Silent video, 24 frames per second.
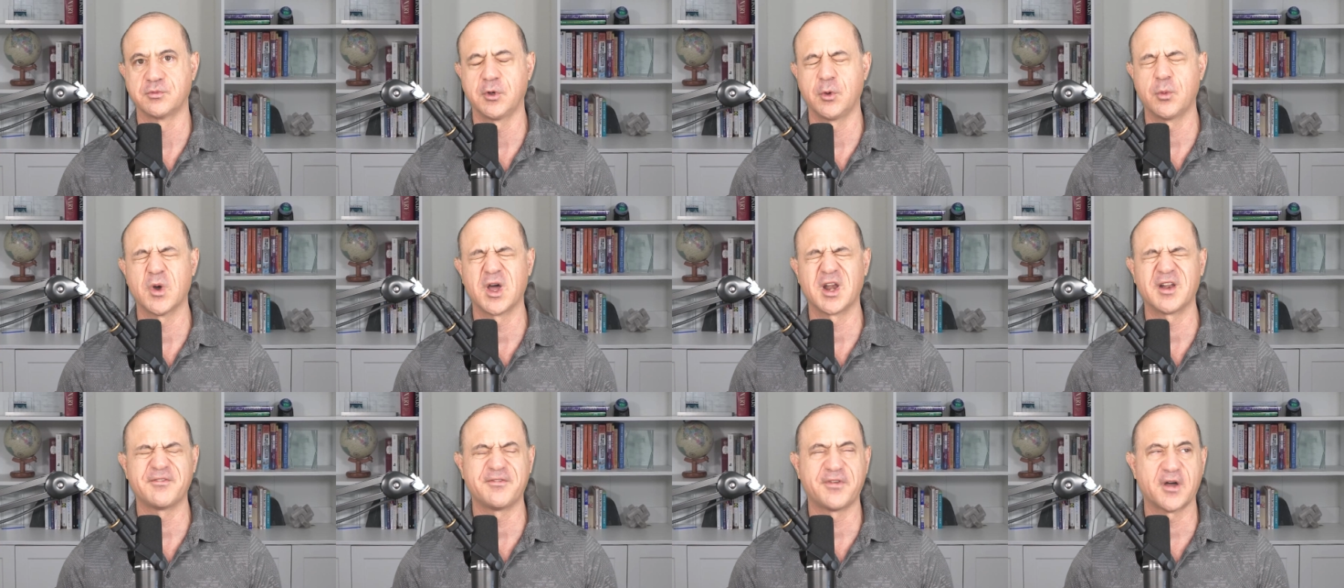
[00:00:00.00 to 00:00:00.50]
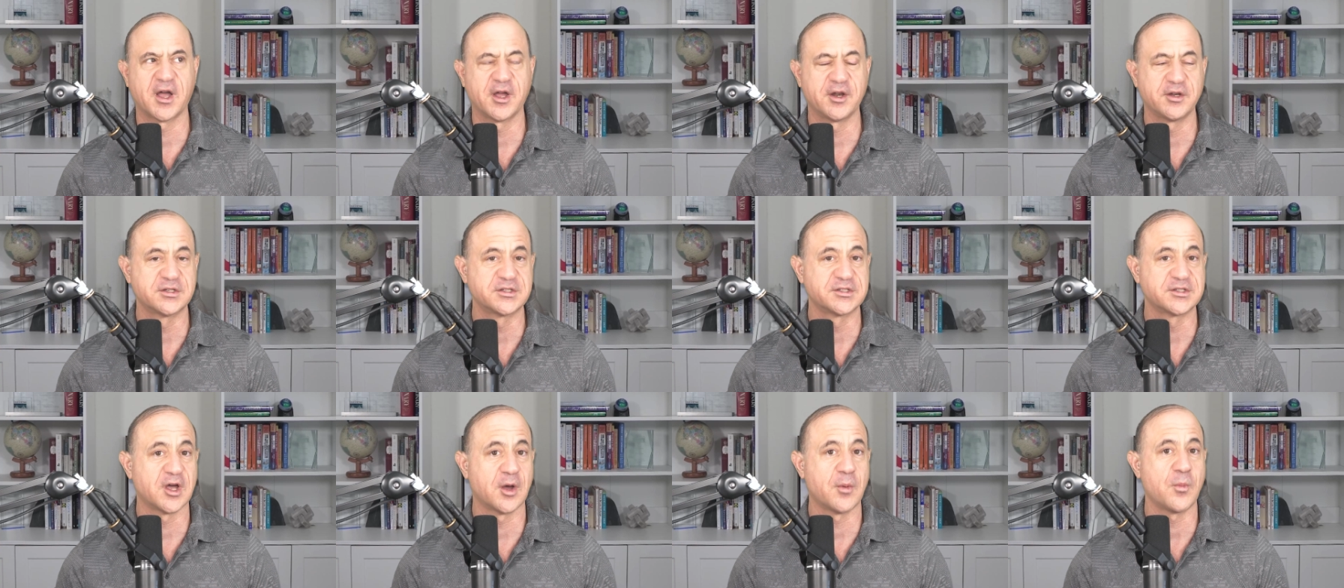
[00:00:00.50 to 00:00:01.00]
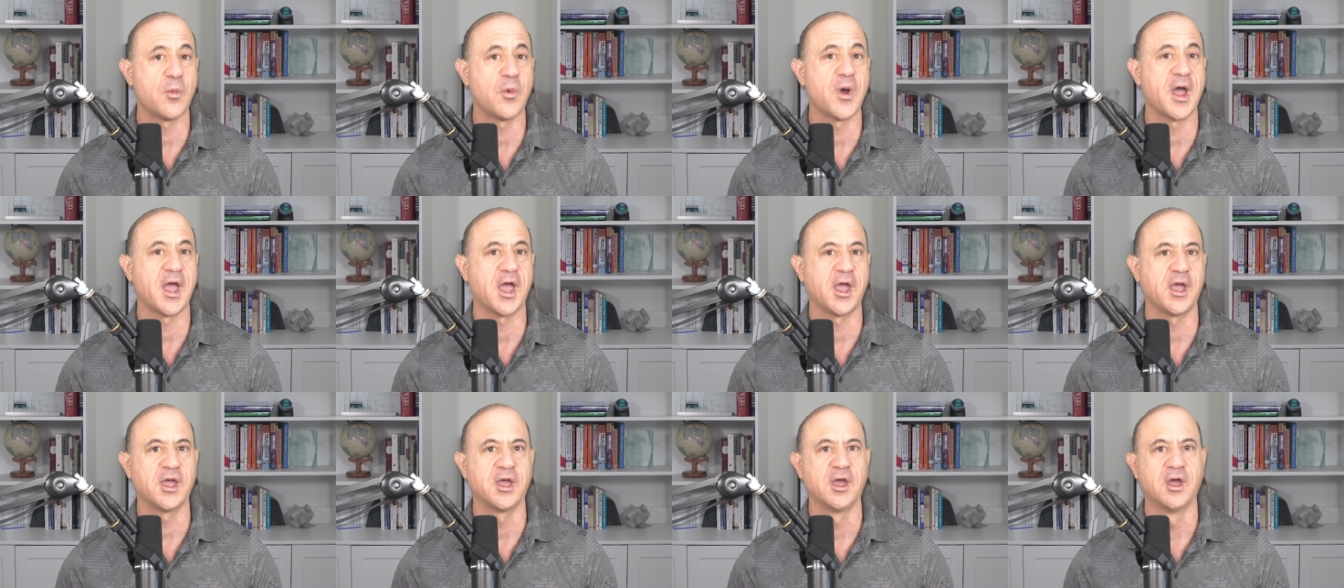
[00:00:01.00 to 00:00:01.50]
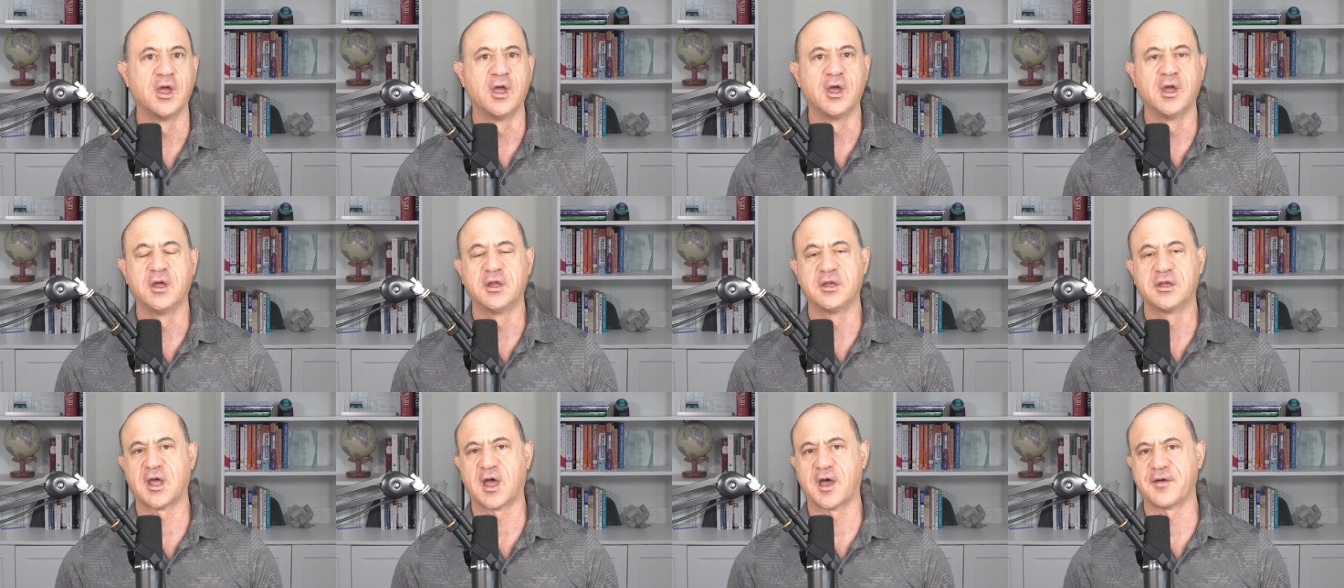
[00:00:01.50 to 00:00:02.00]
We want to find some way
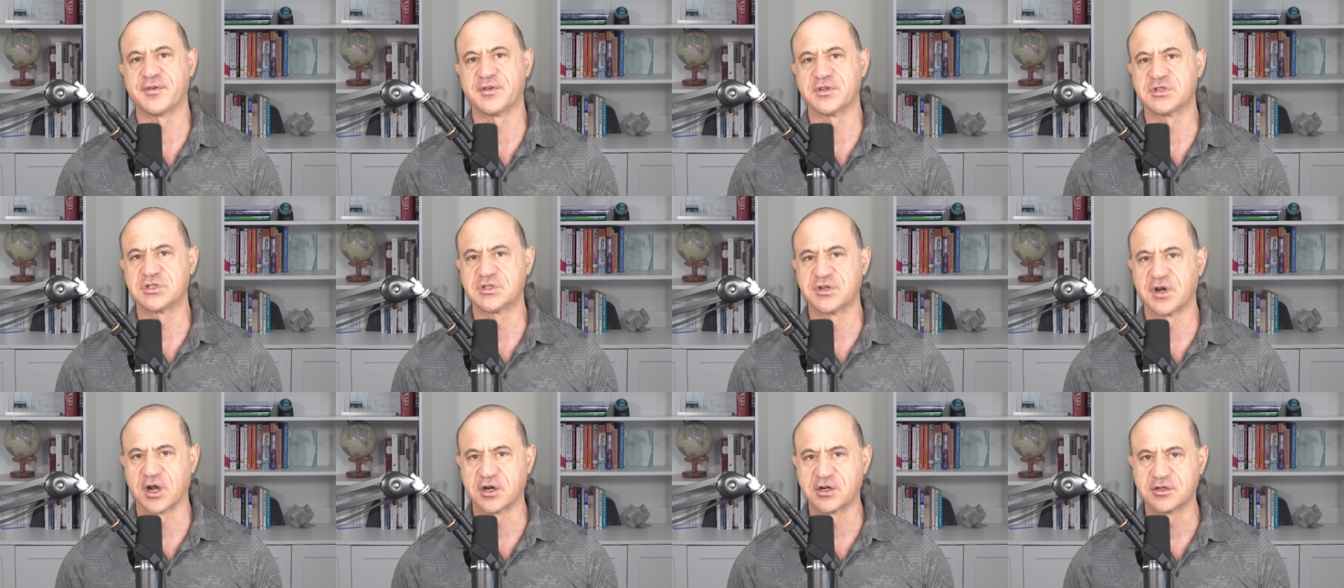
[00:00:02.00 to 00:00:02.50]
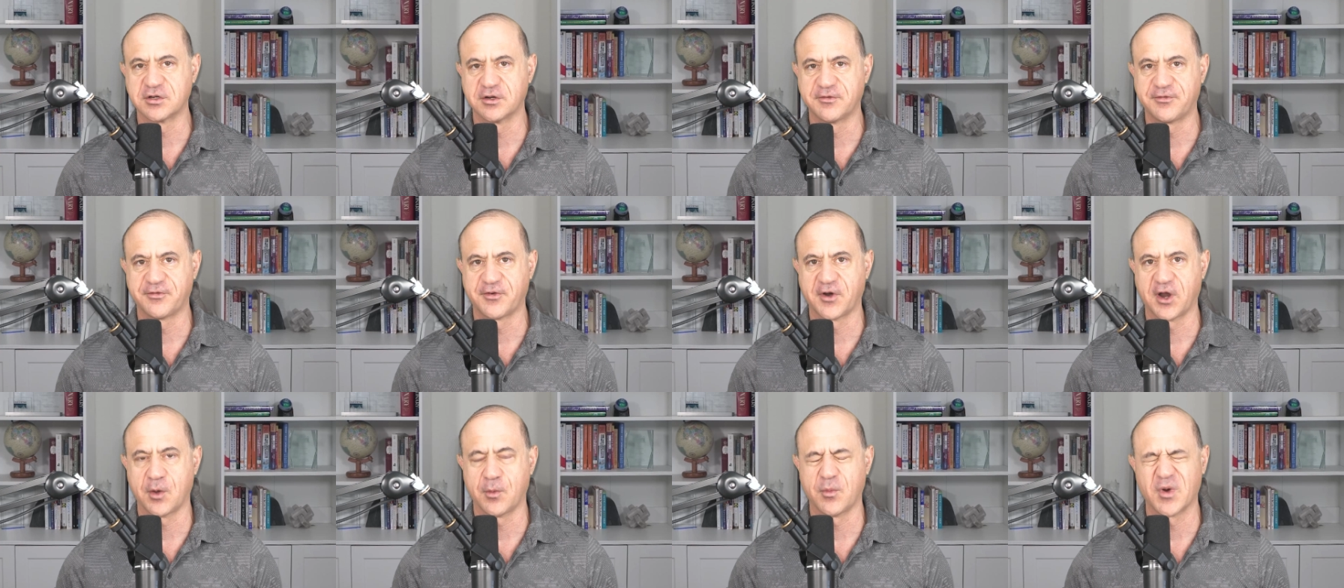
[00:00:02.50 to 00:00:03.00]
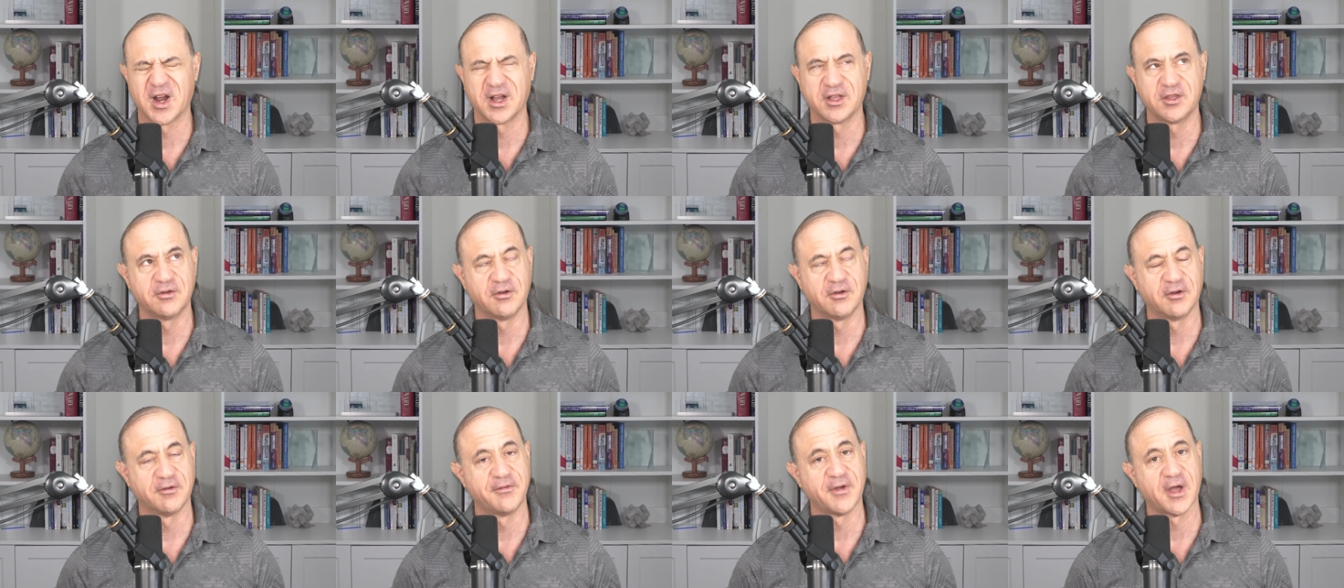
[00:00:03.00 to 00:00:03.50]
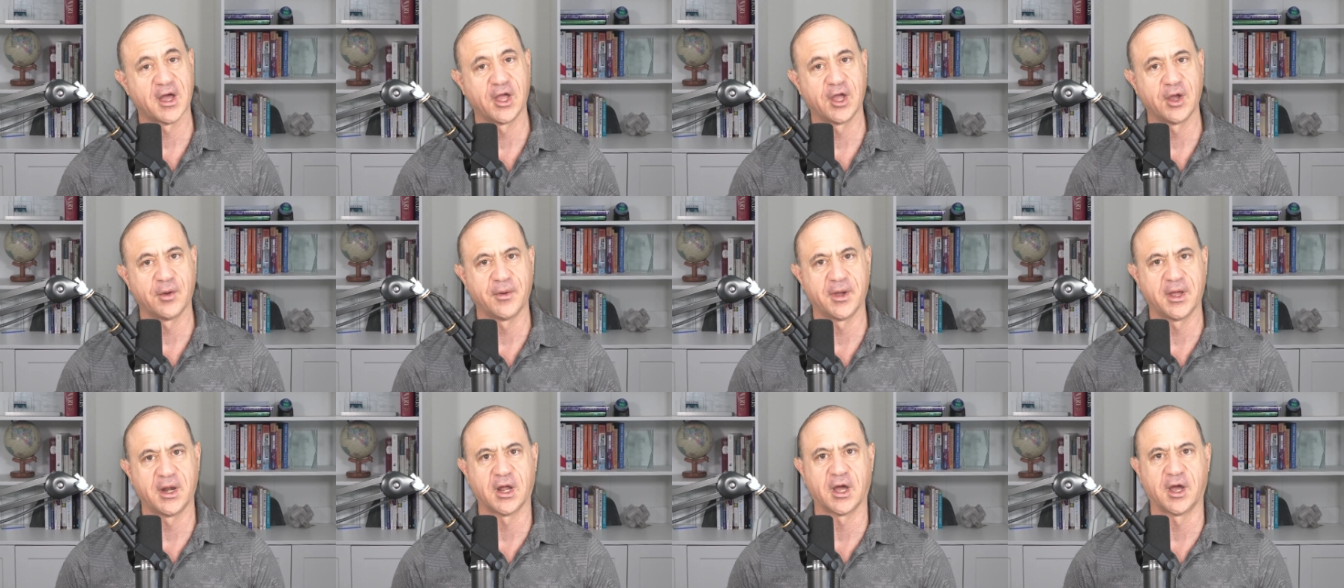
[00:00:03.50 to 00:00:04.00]
to have a structured framework to
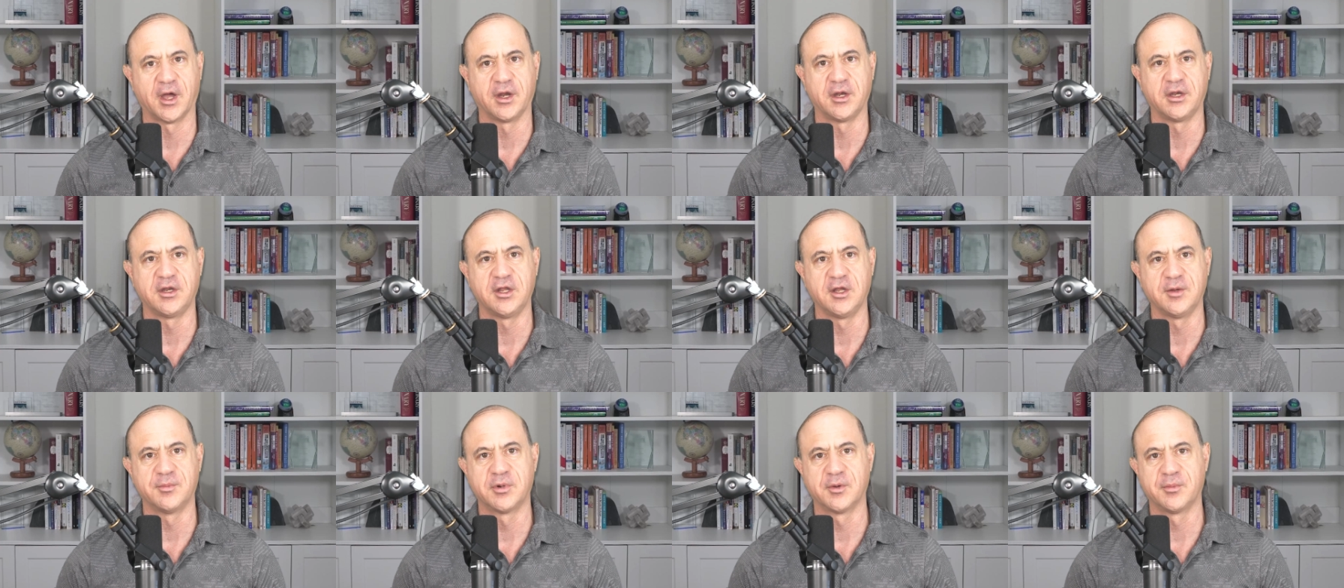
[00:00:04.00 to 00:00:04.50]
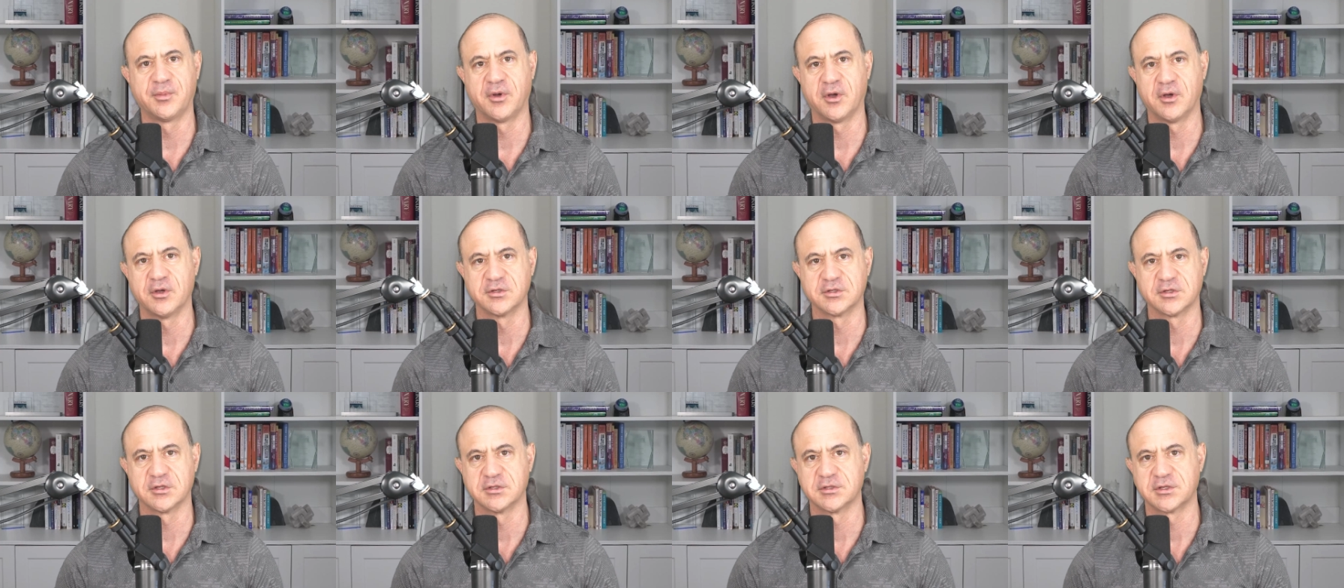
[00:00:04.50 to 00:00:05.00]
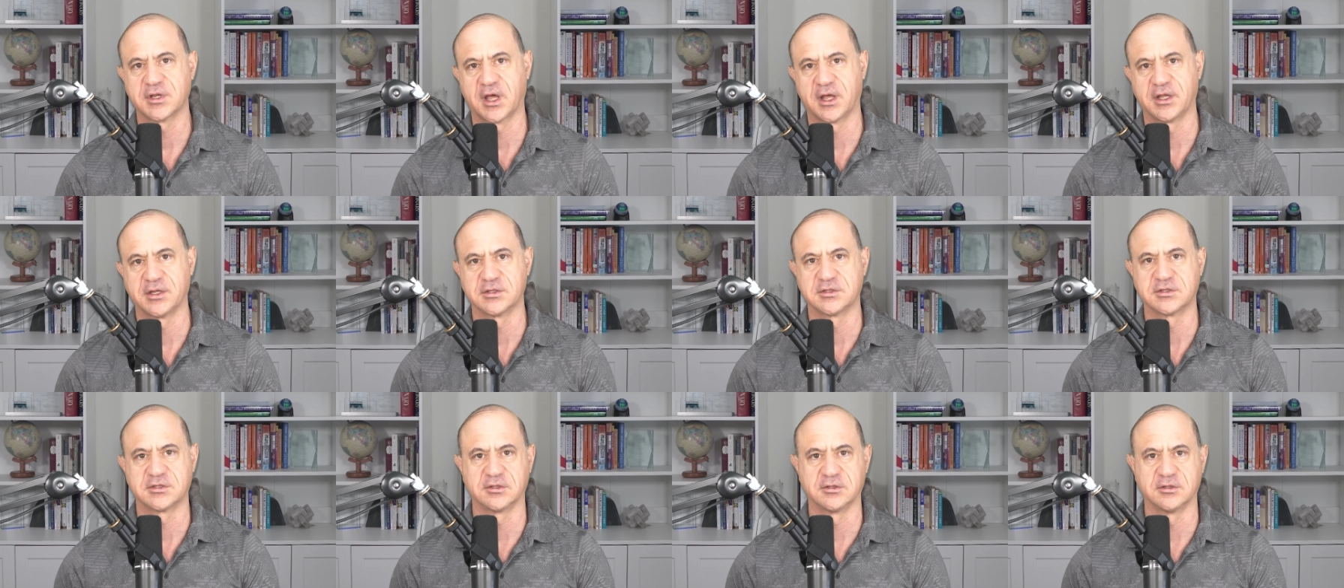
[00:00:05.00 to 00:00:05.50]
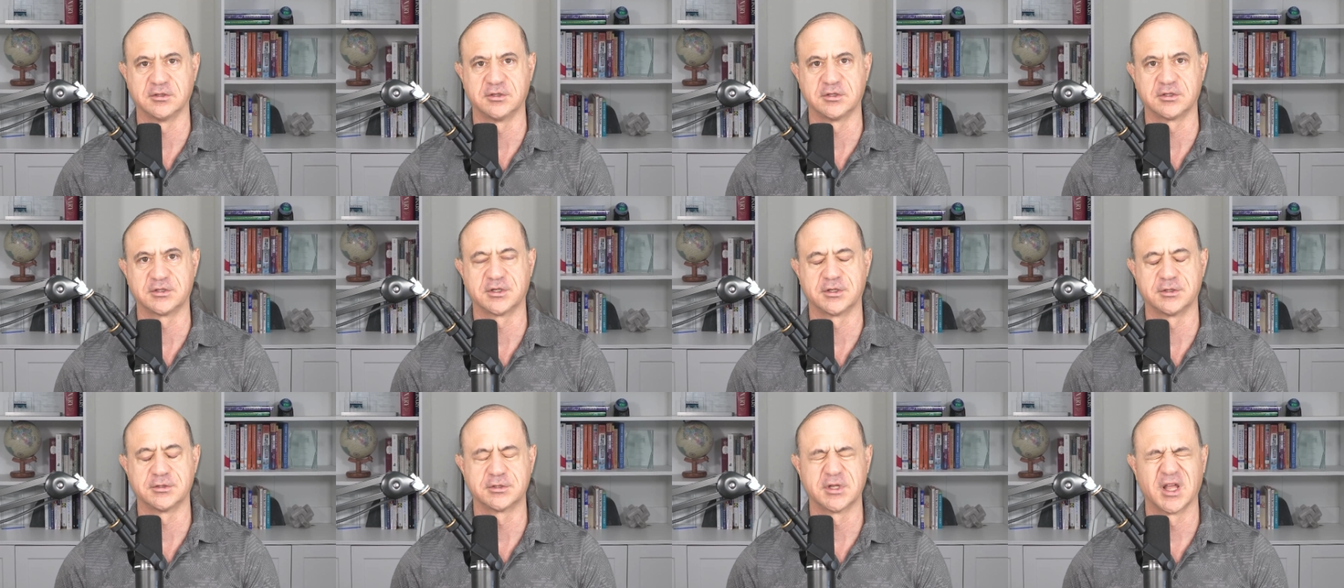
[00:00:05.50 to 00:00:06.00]
evaluate IT proposals and
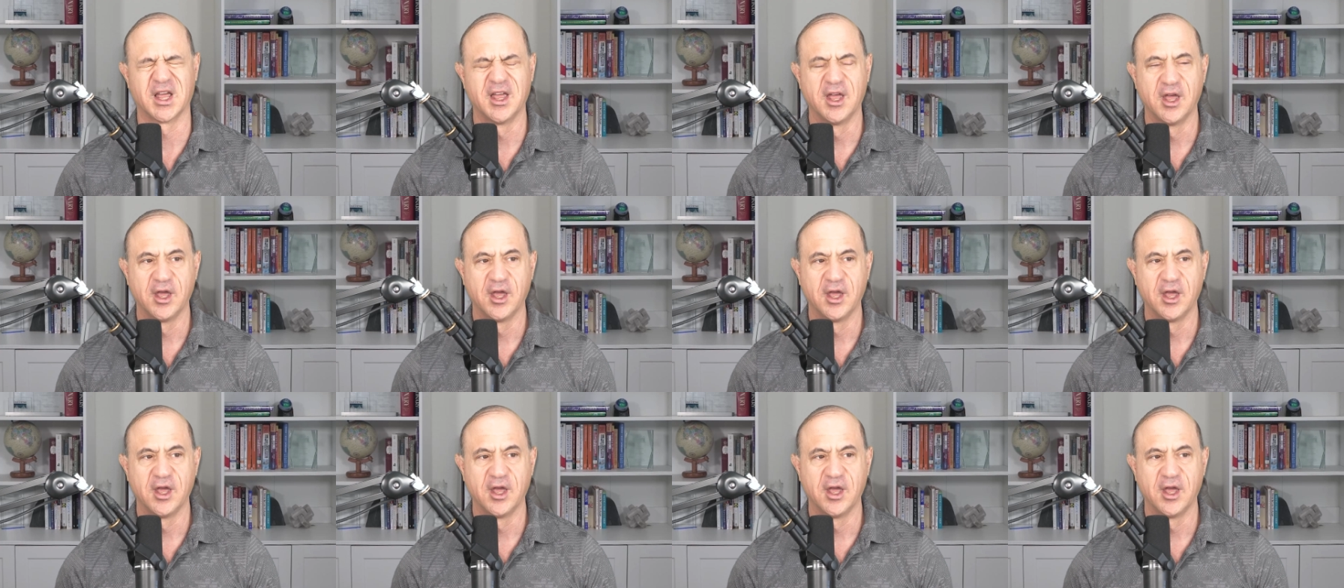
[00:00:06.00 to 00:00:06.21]
solutions.